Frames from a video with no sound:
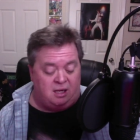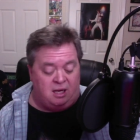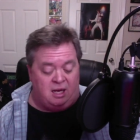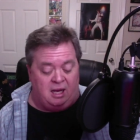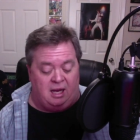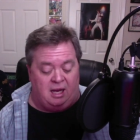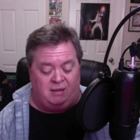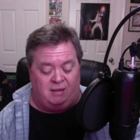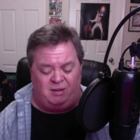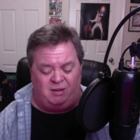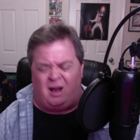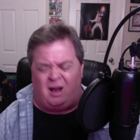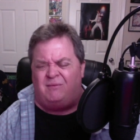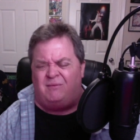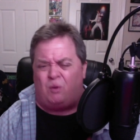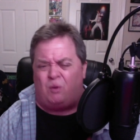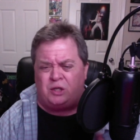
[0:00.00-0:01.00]
And
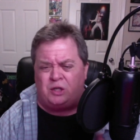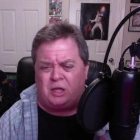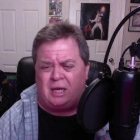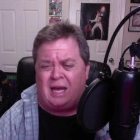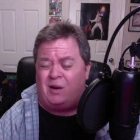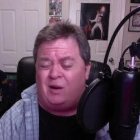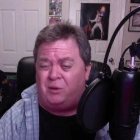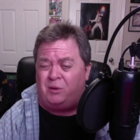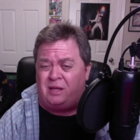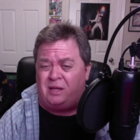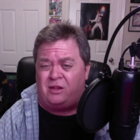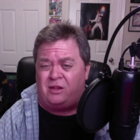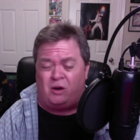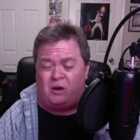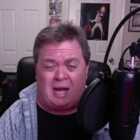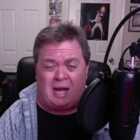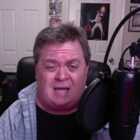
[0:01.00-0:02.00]
unfortunately, I don't think that their
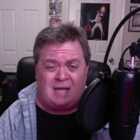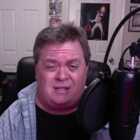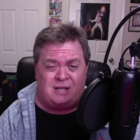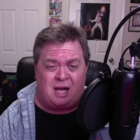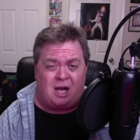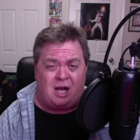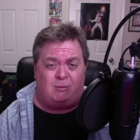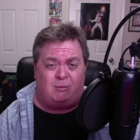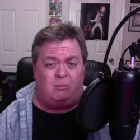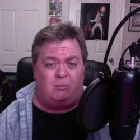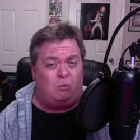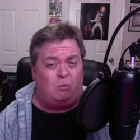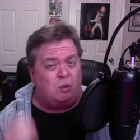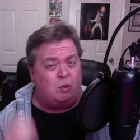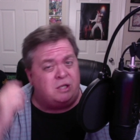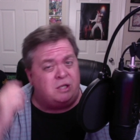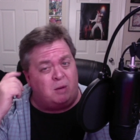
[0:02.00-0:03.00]
last album
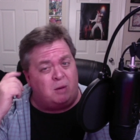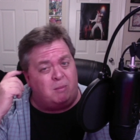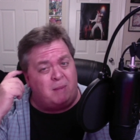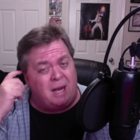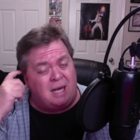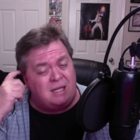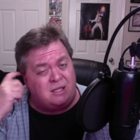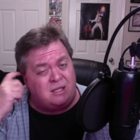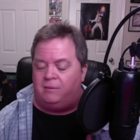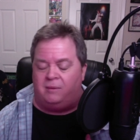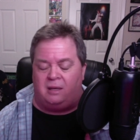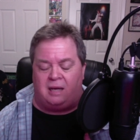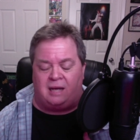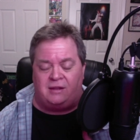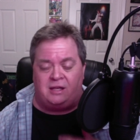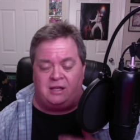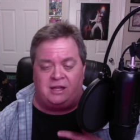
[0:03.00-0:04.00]
was their best. I
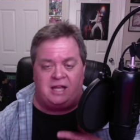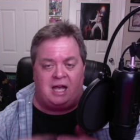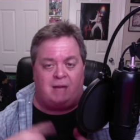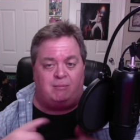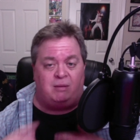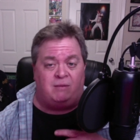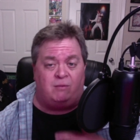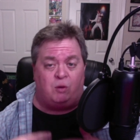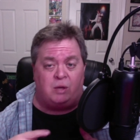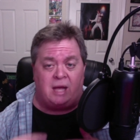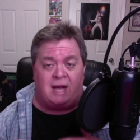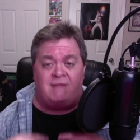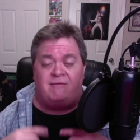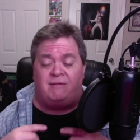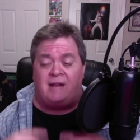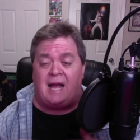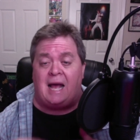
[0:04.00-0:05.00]
think the album before that,
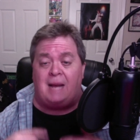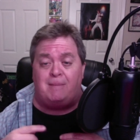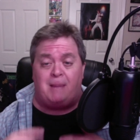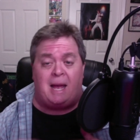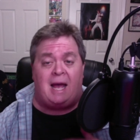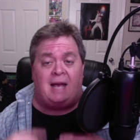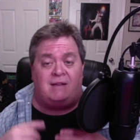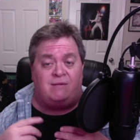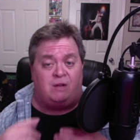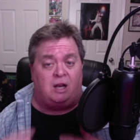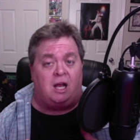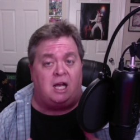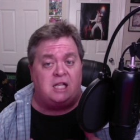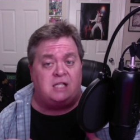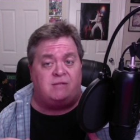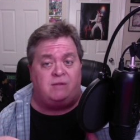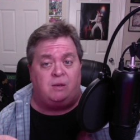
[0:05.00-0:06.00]
Flat Pack
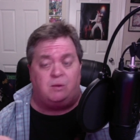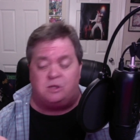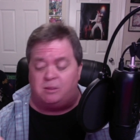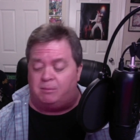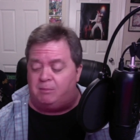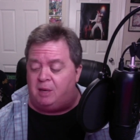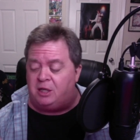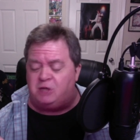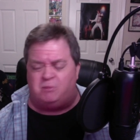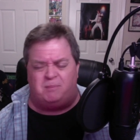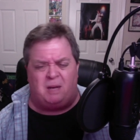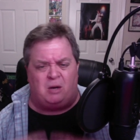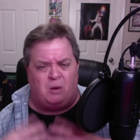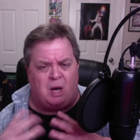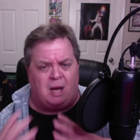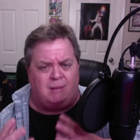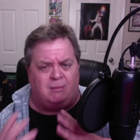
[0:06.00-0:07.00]
Philosophy, was a much better
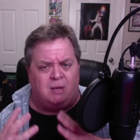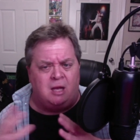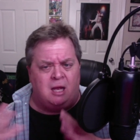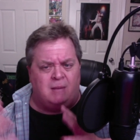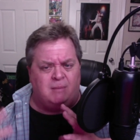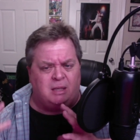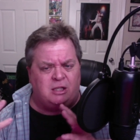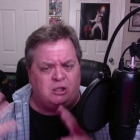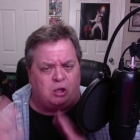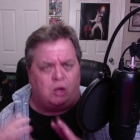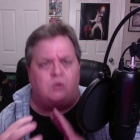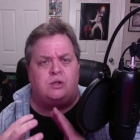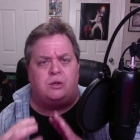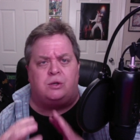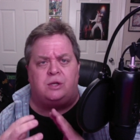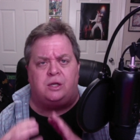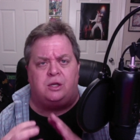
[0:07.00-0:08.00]
album, much closer
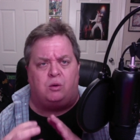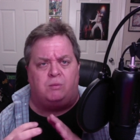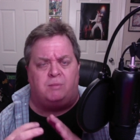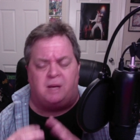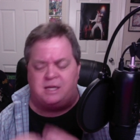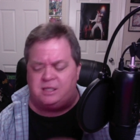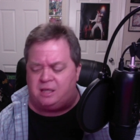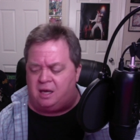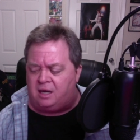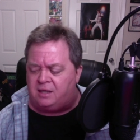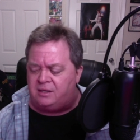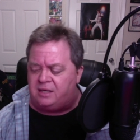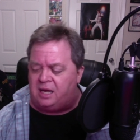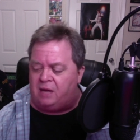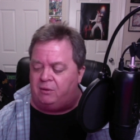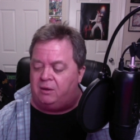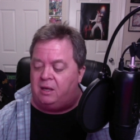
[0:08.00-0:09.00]
to the old Buzzcock sound.